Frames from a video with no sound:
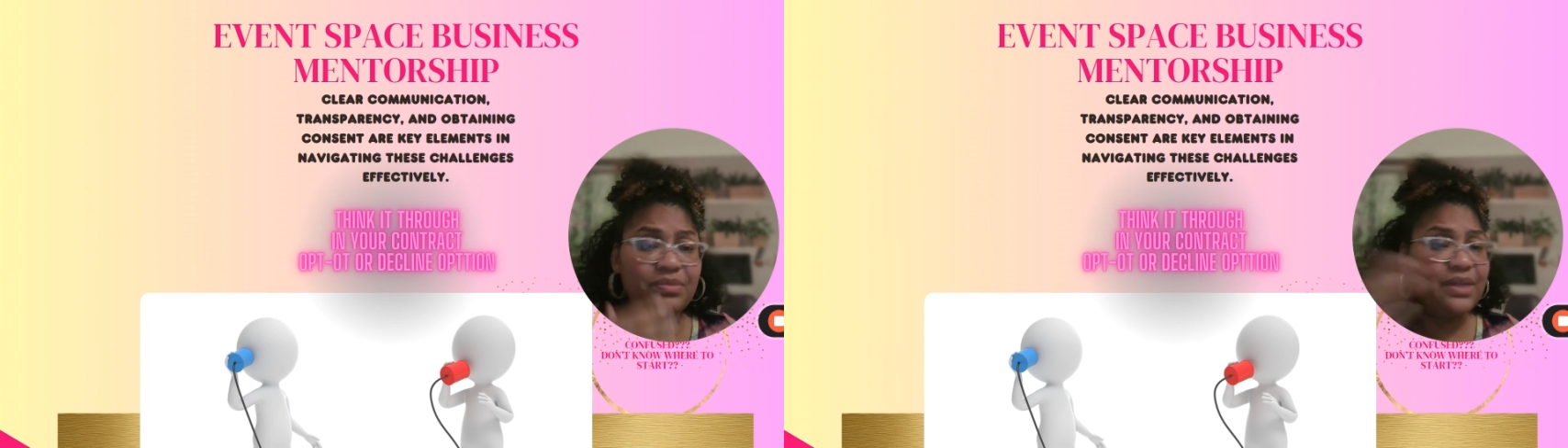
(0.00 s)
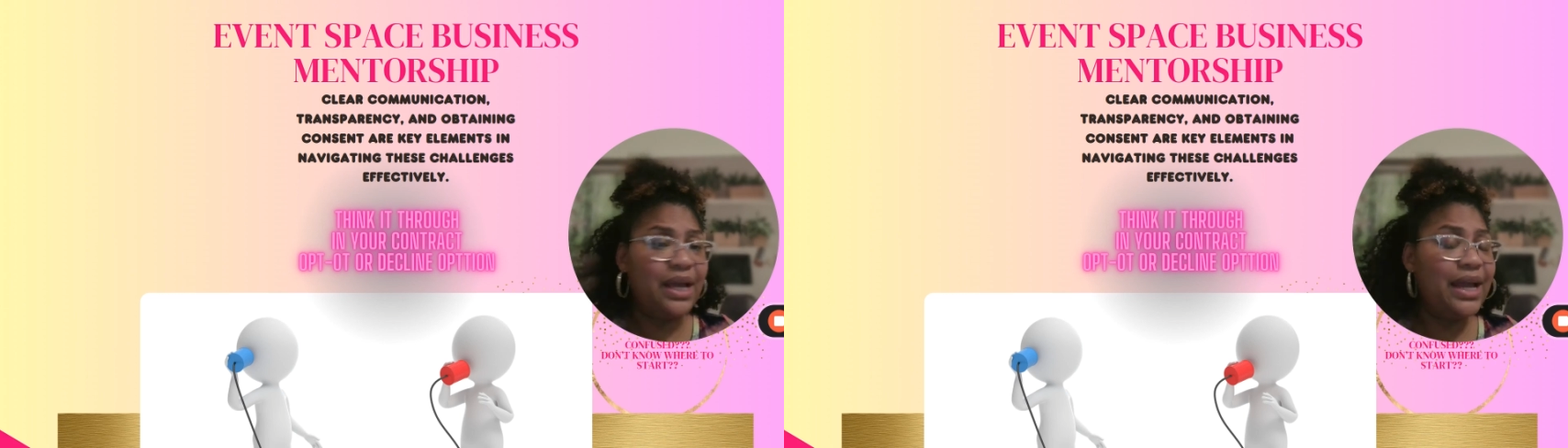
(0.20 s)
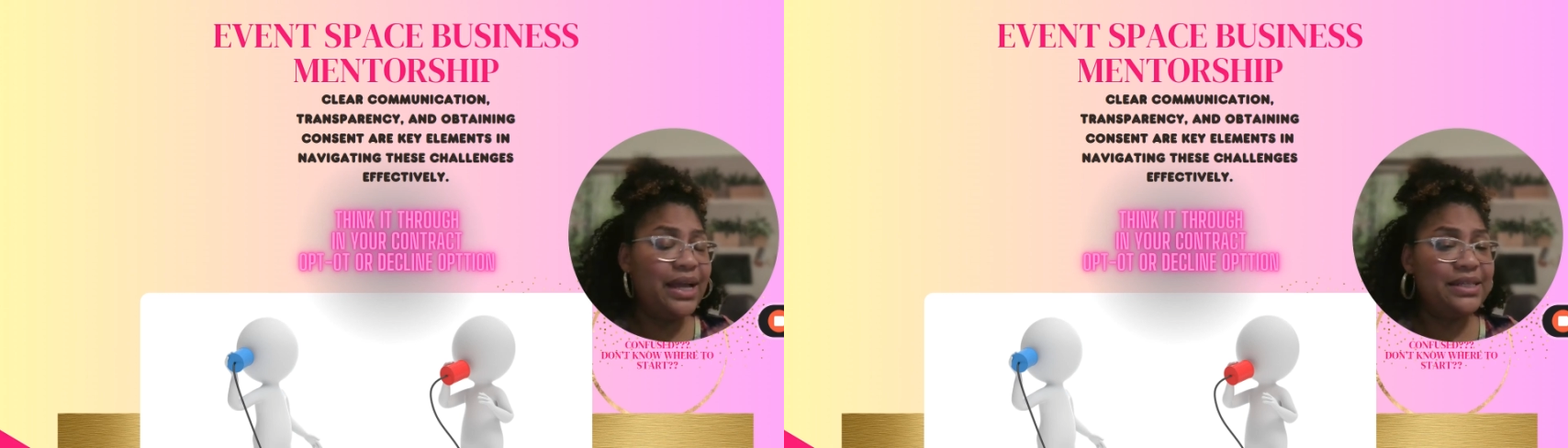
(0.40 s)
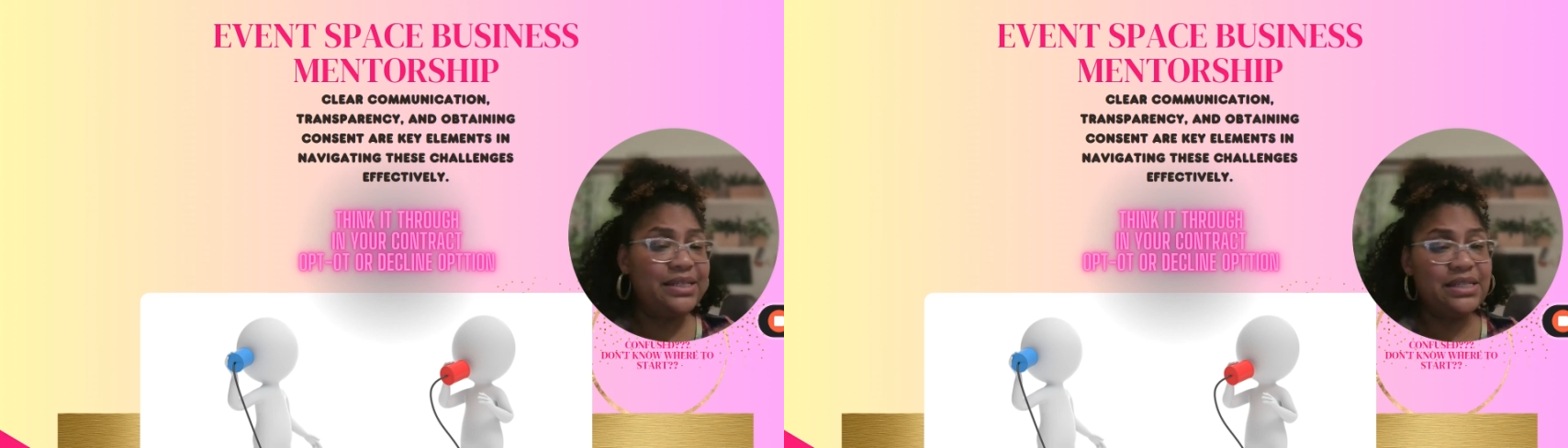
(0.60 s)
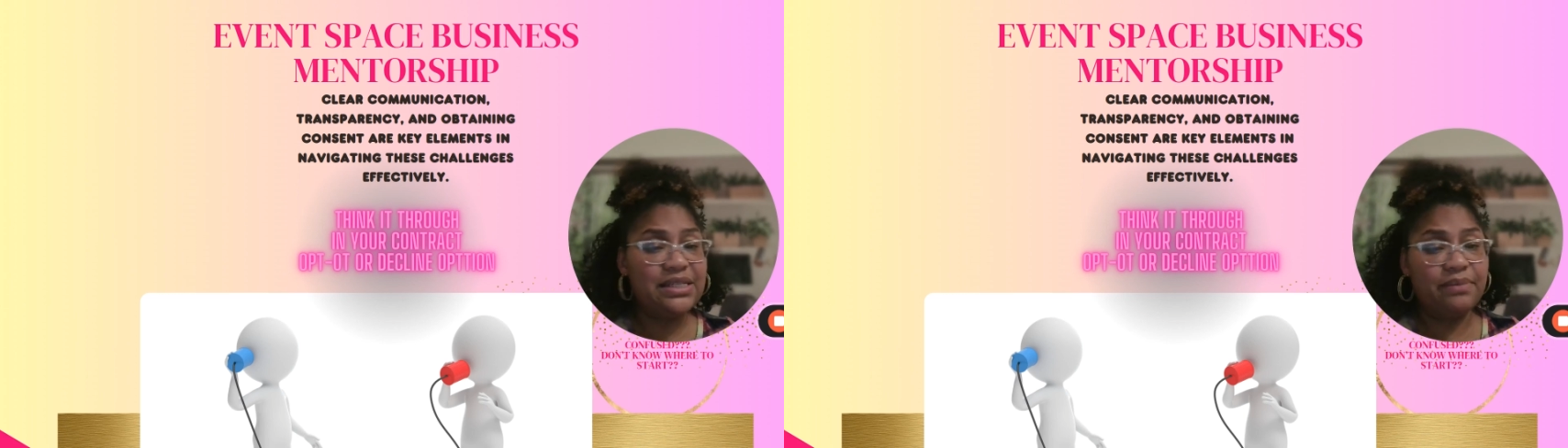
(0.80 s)
hey,
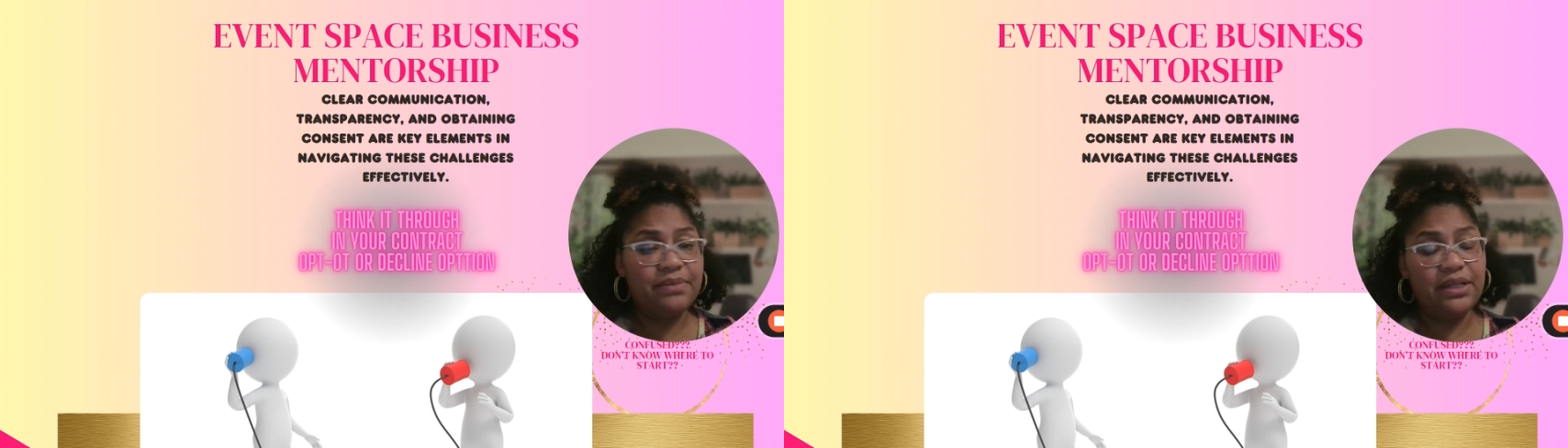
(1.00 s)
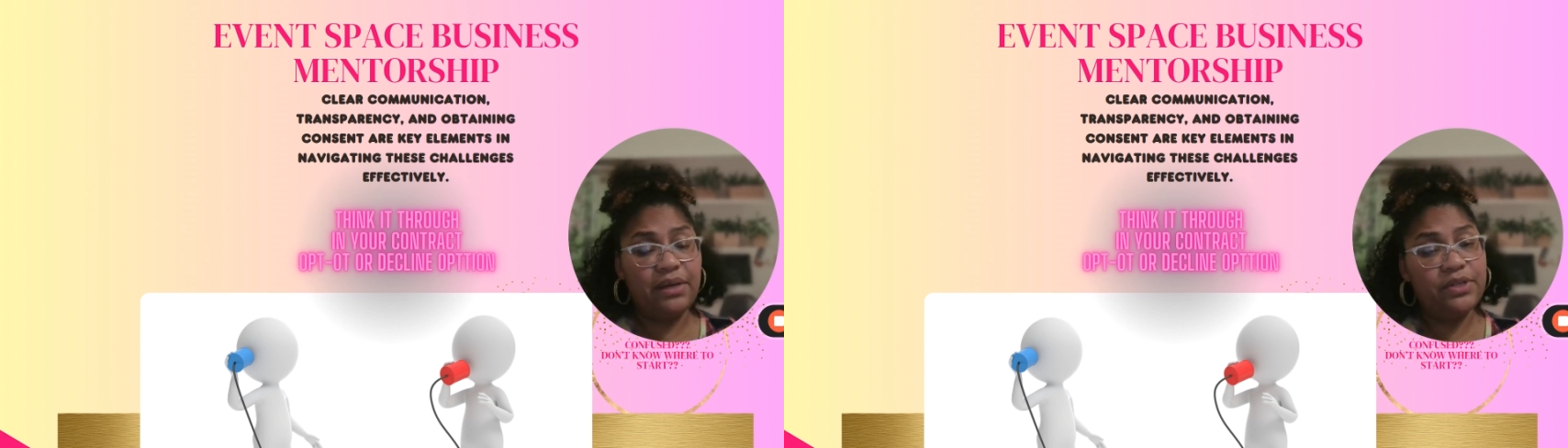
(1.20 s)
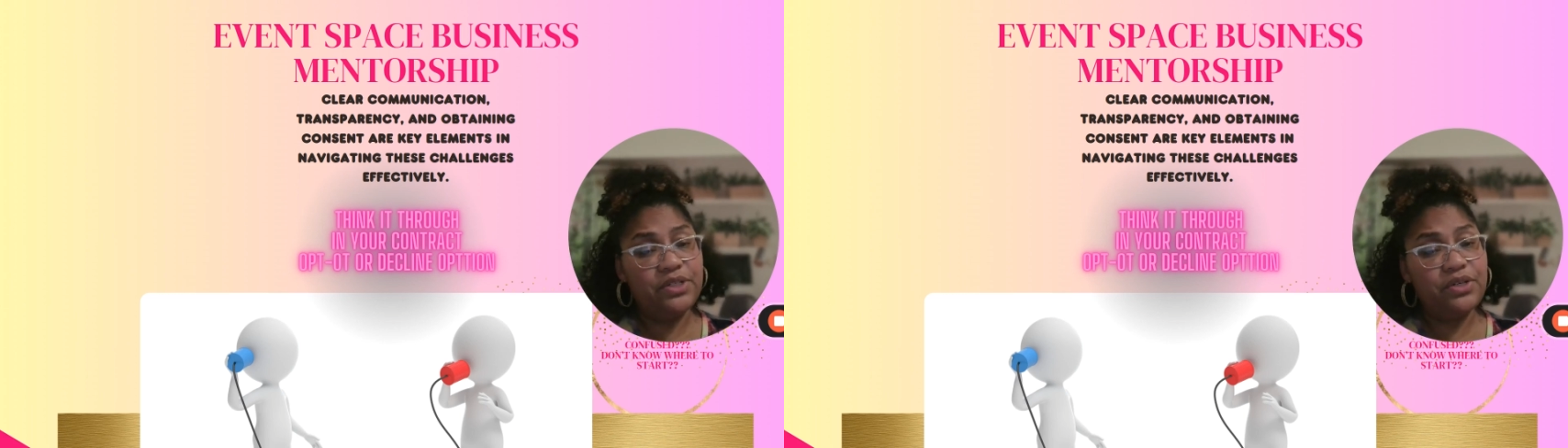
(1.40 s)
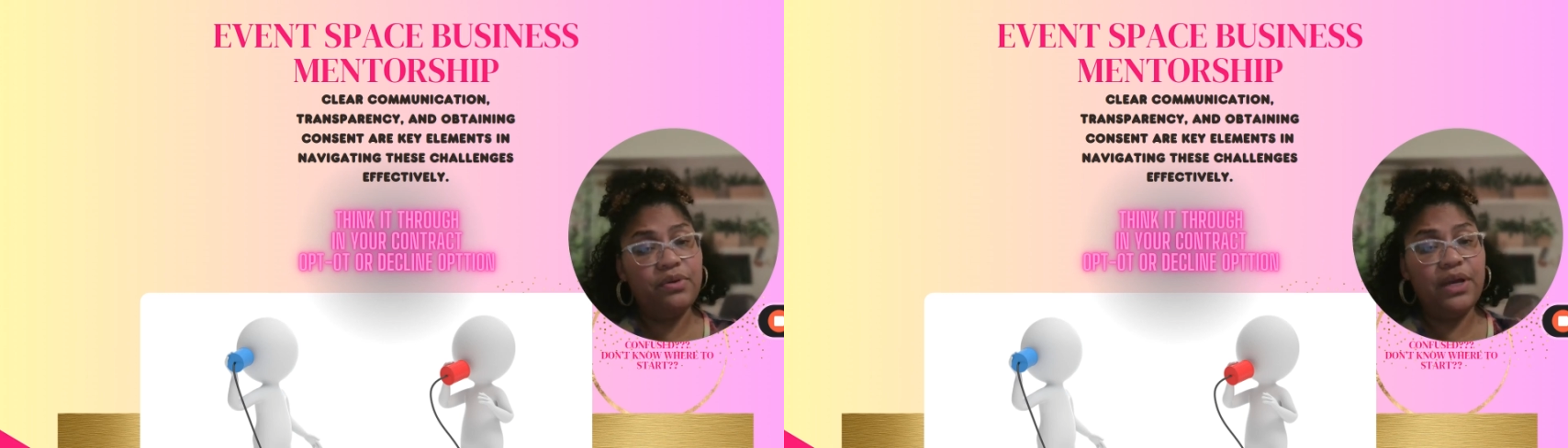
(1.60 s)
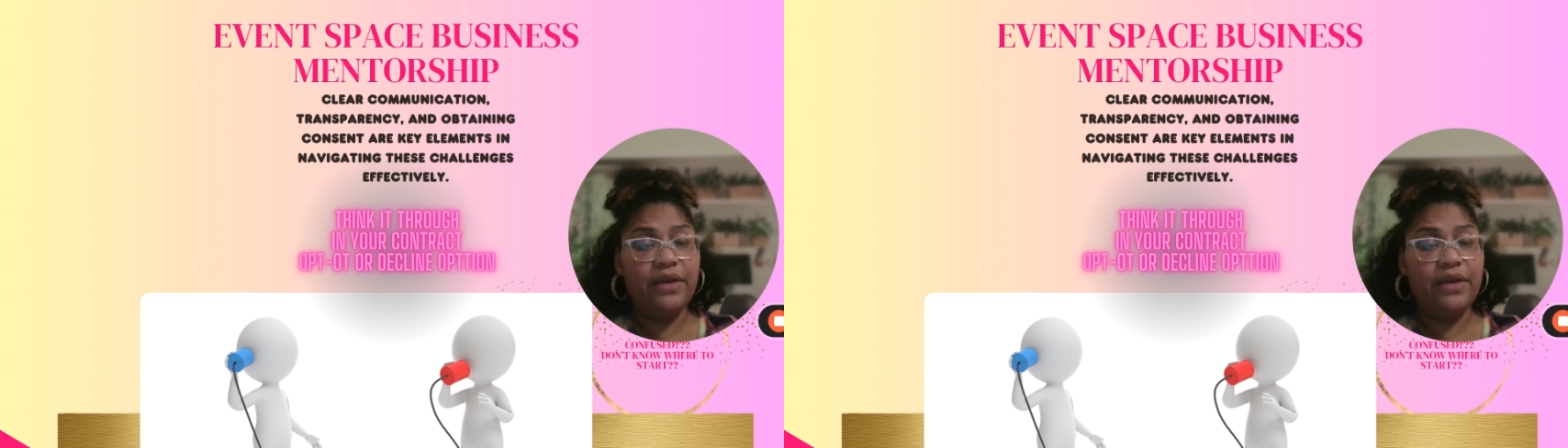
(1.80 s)
this is something that we do